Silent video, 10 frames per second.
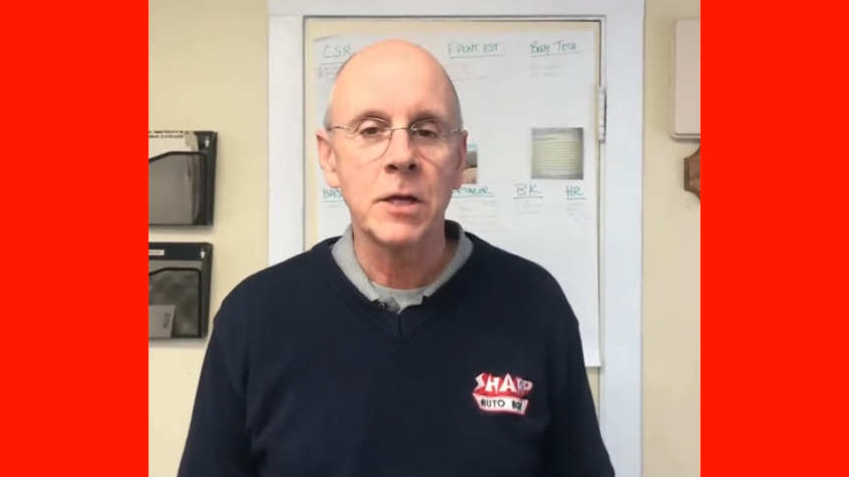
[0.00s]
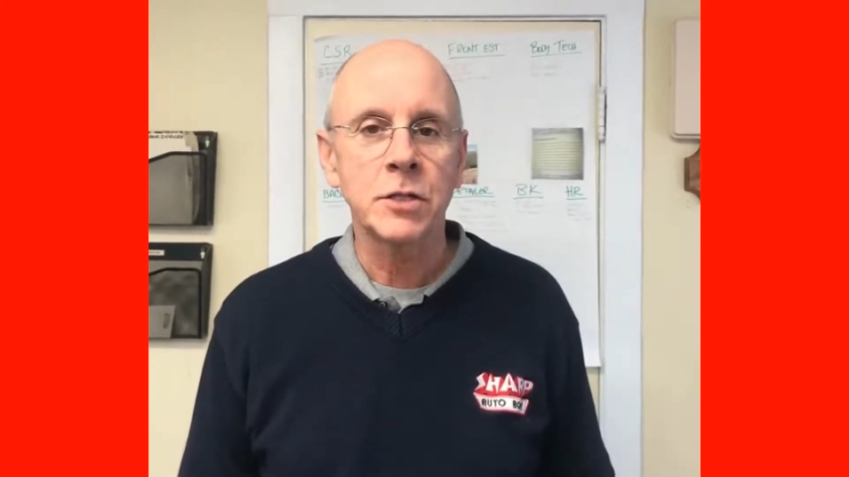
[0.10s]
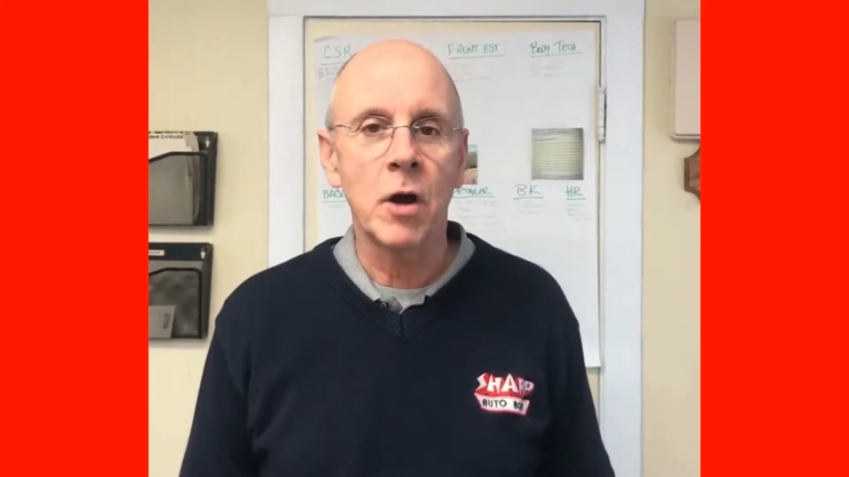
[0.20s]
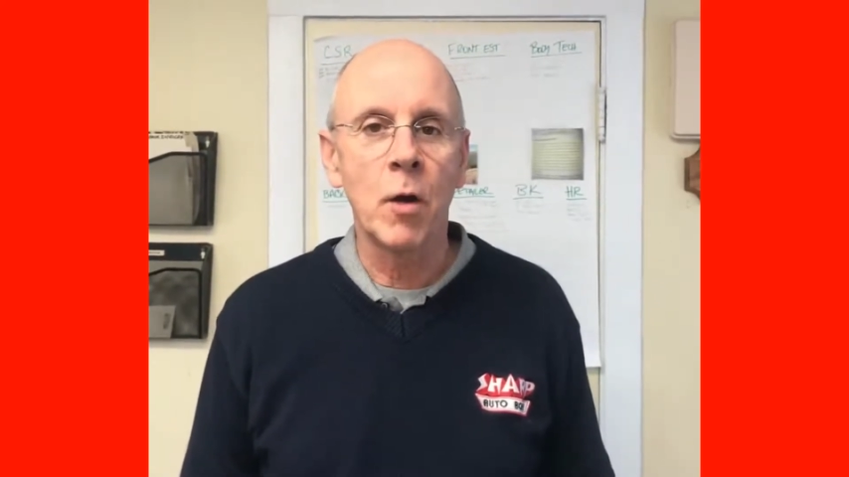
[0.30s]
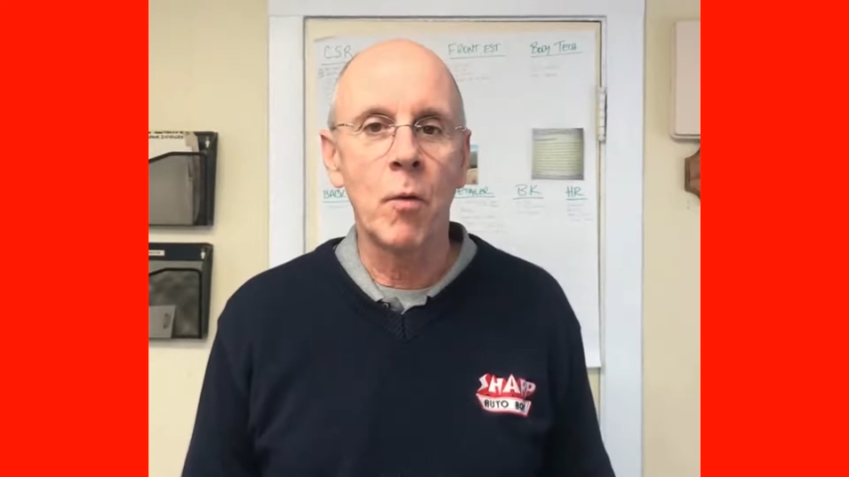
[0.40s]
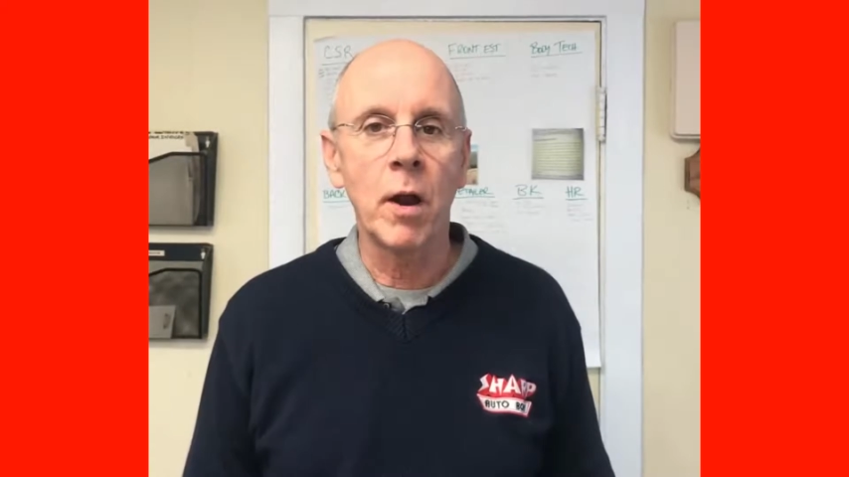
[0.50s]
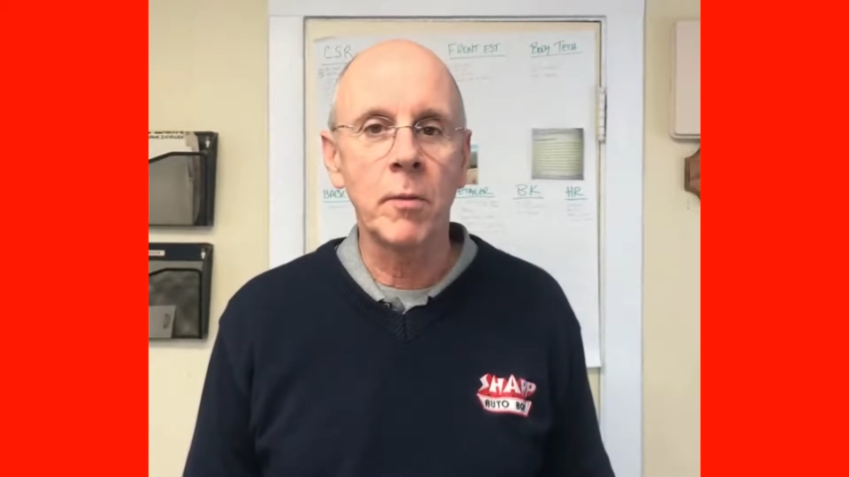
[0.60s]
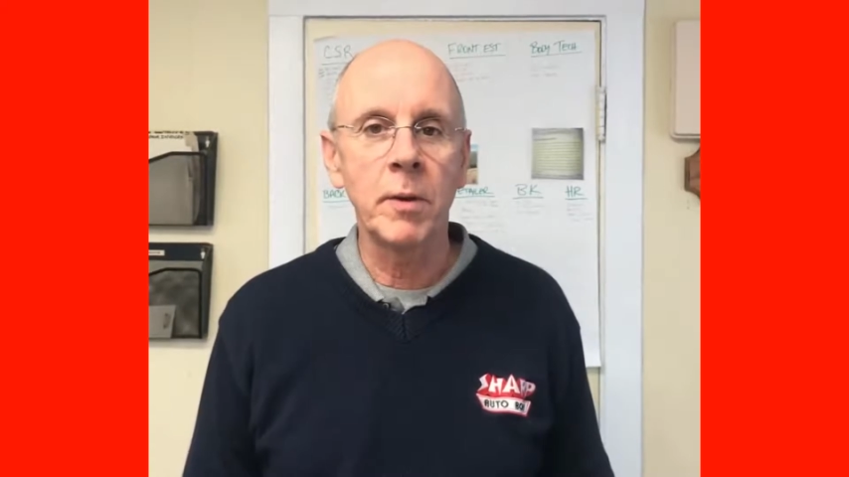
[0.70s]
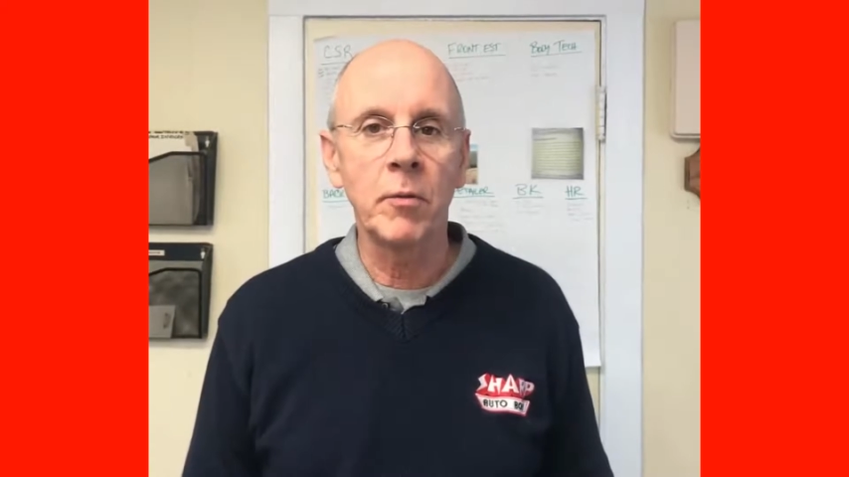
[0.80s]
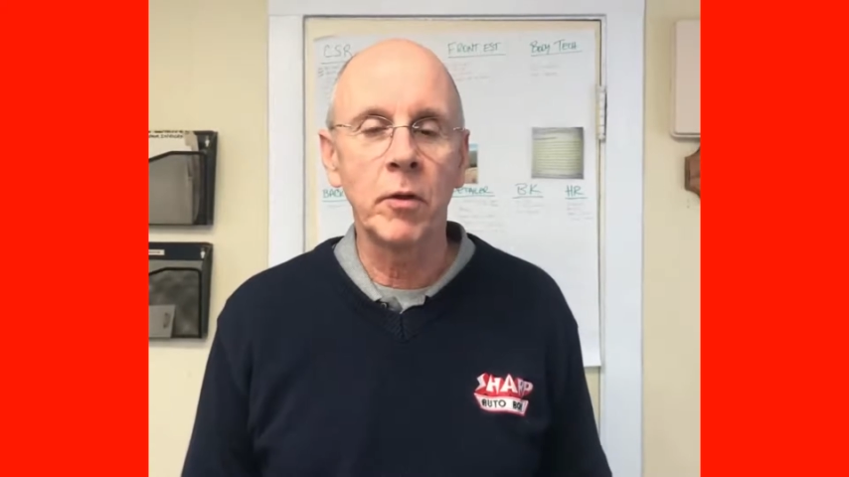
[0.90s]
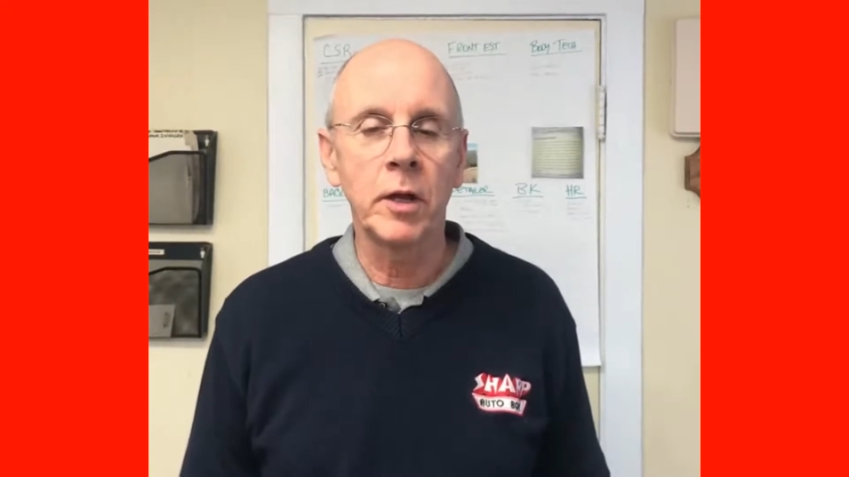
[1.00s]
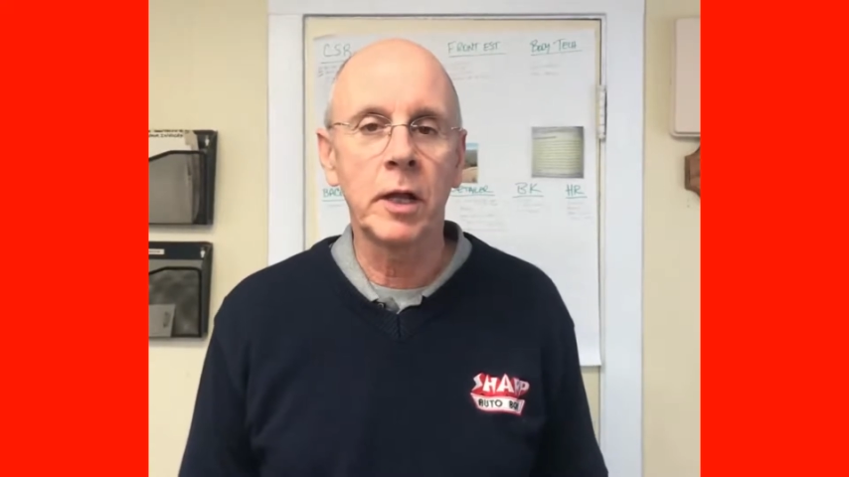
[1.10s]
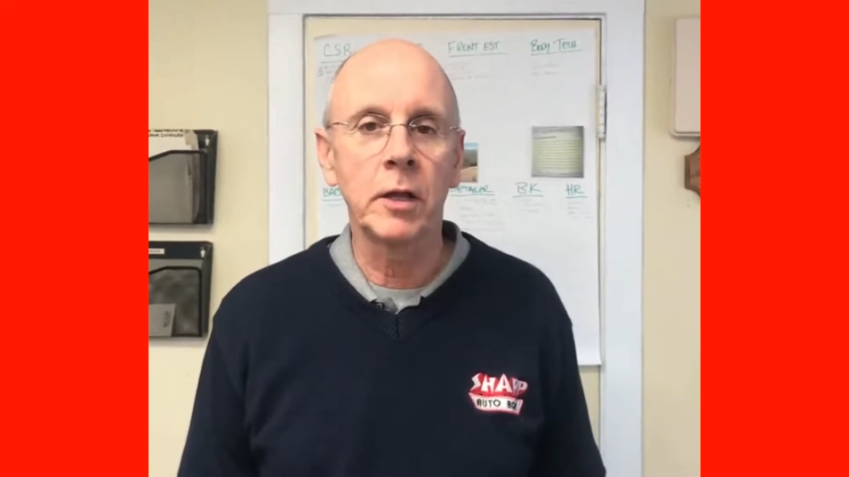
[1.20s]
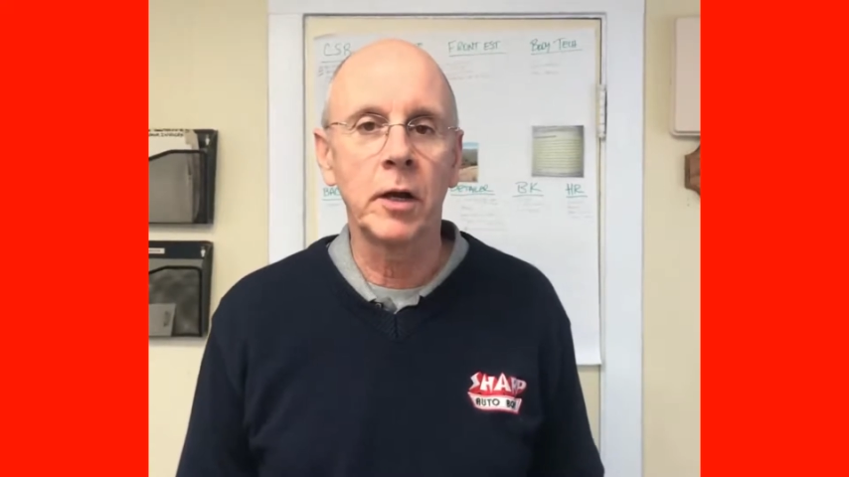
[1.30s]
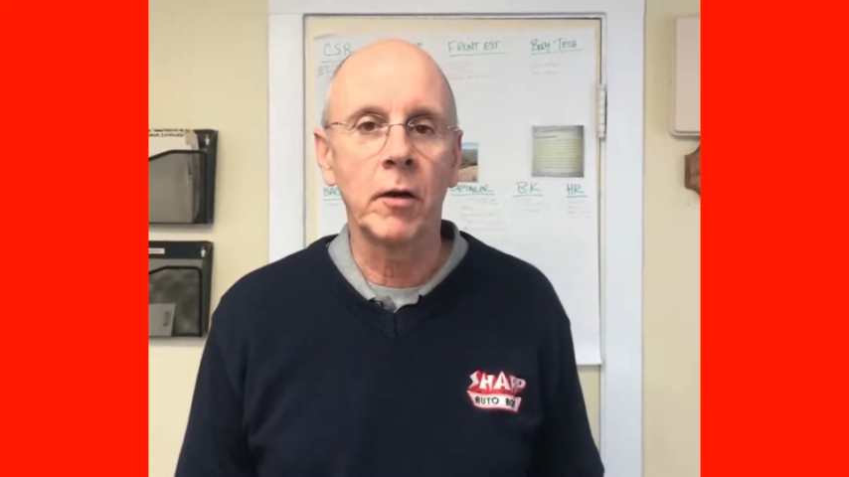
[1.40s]
So I want to be really
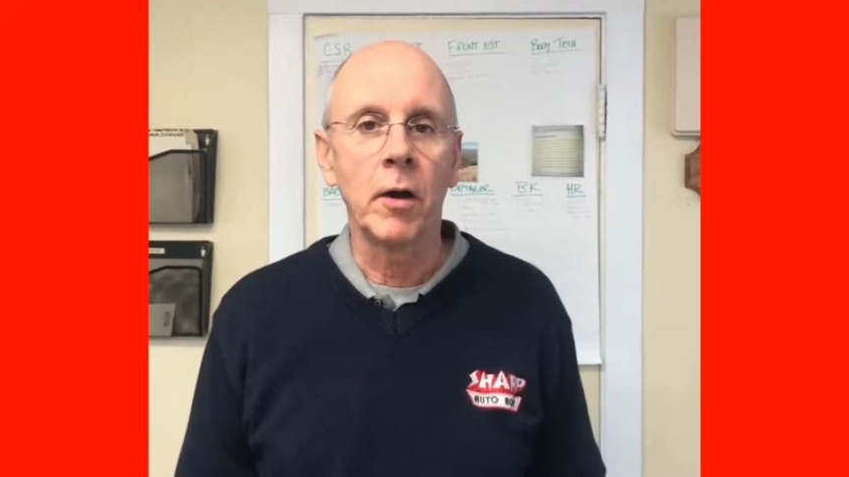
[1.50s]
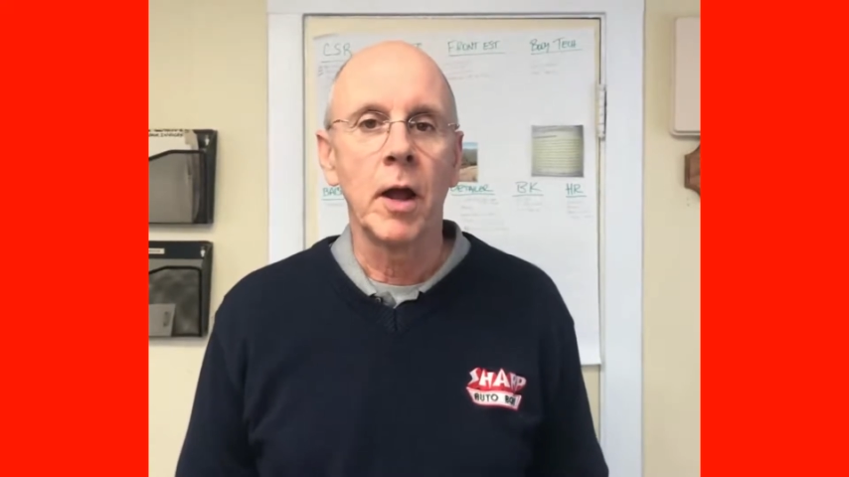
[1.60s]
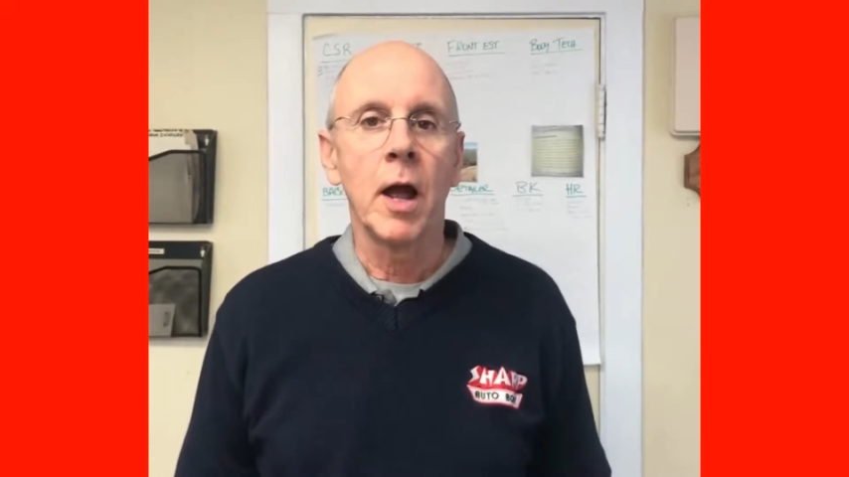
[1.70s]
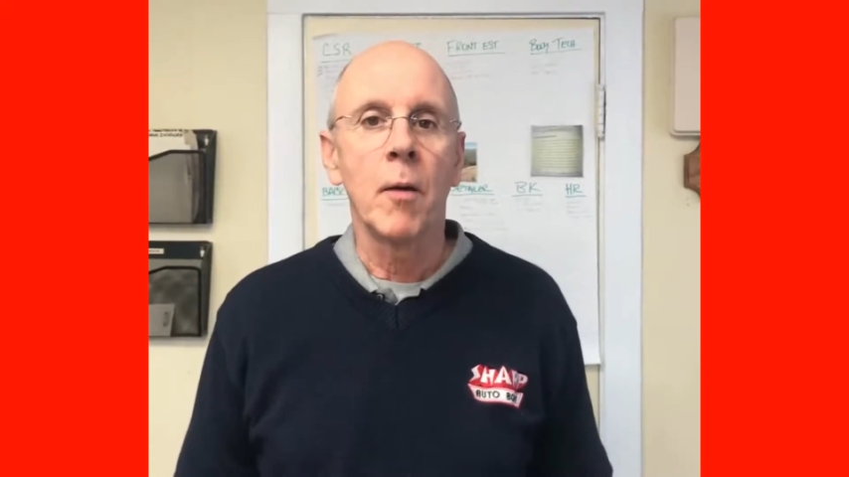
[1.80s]
clear.